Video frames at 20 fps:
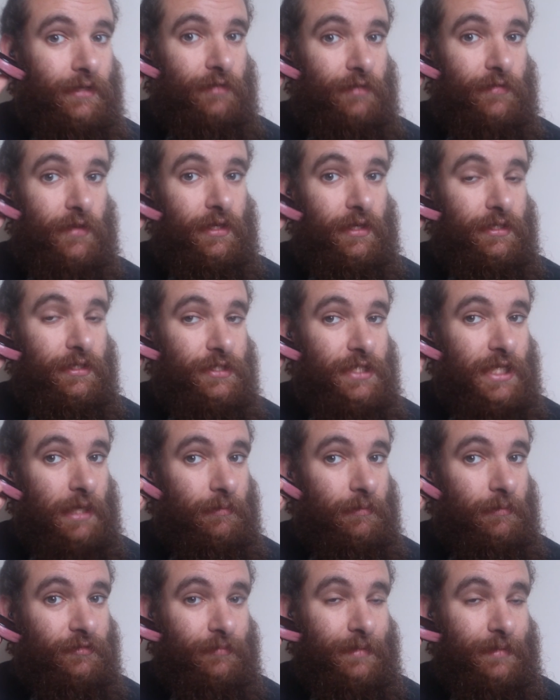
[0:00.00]
I've only just come
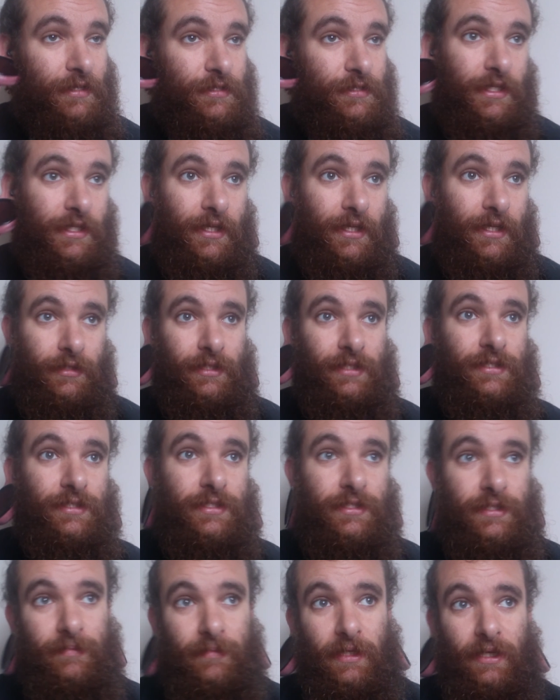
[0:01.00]
in from outside and it's
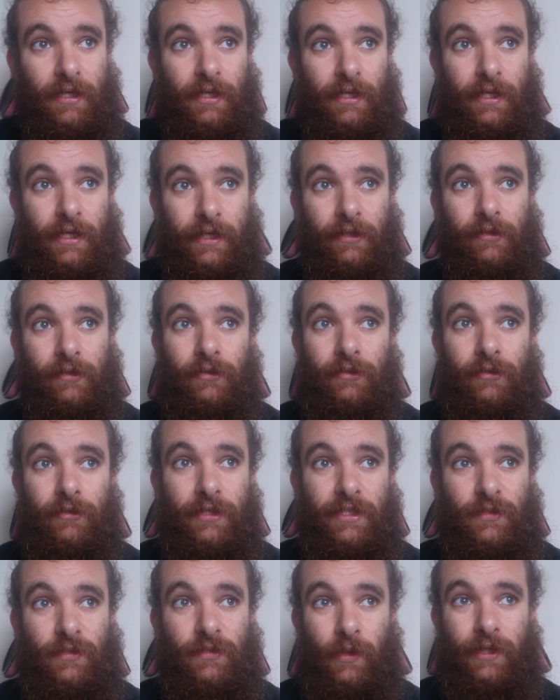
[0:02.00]
England and
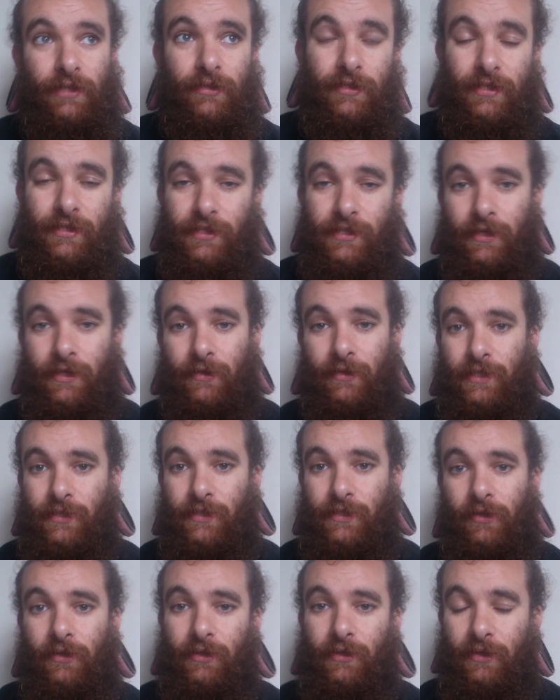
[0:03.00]
it's winter, so it's
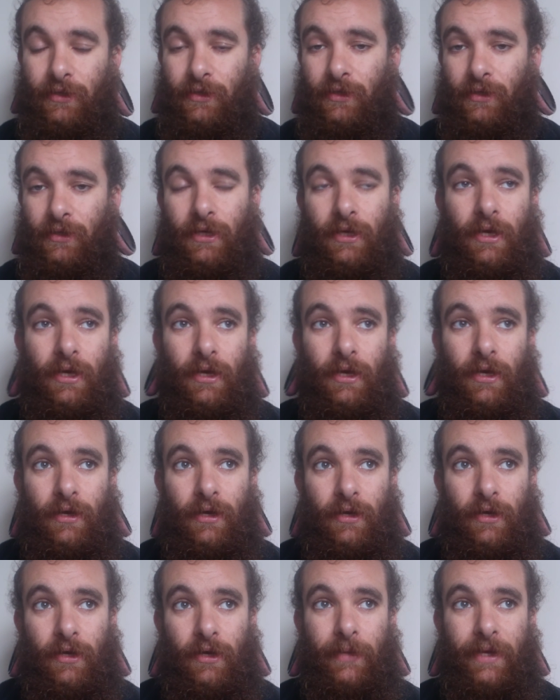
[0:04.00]
not
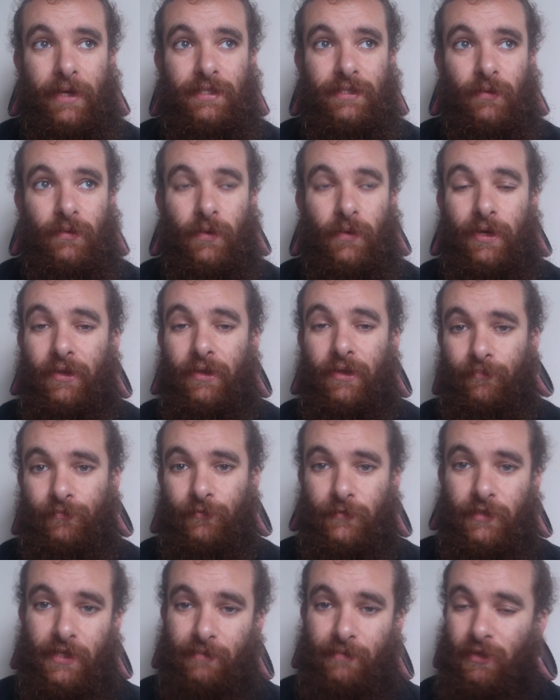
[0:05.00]
amazing weather.
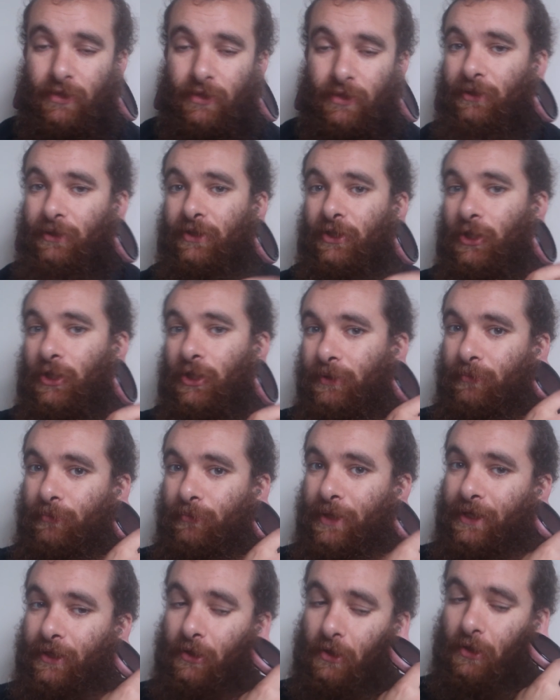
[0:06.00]
So they probably look a little bit
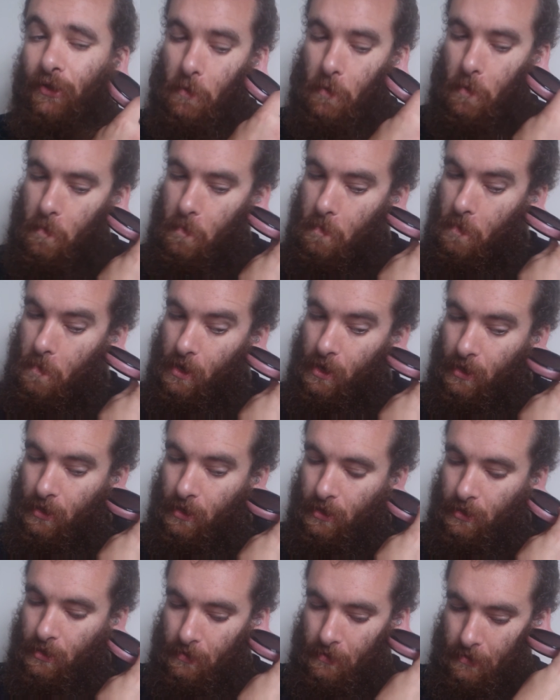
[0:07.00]
pink.
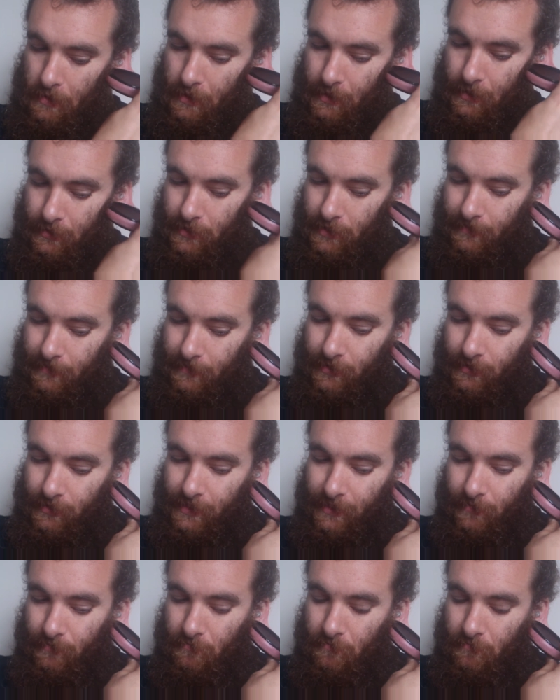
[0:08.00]
I can just about
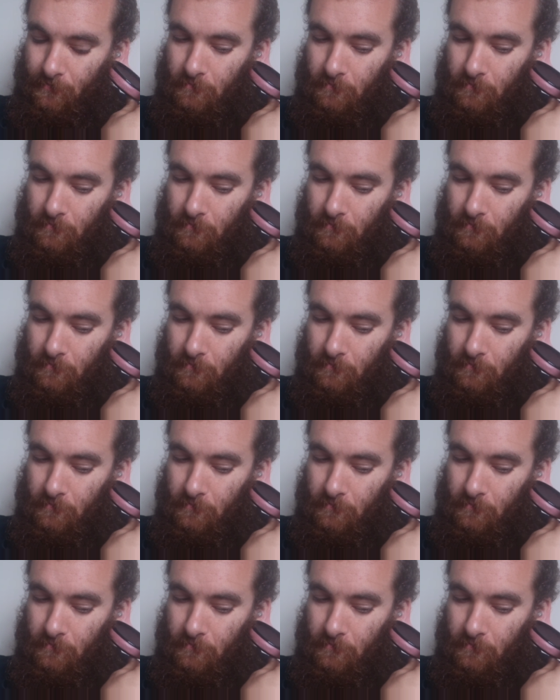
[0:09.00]
see them.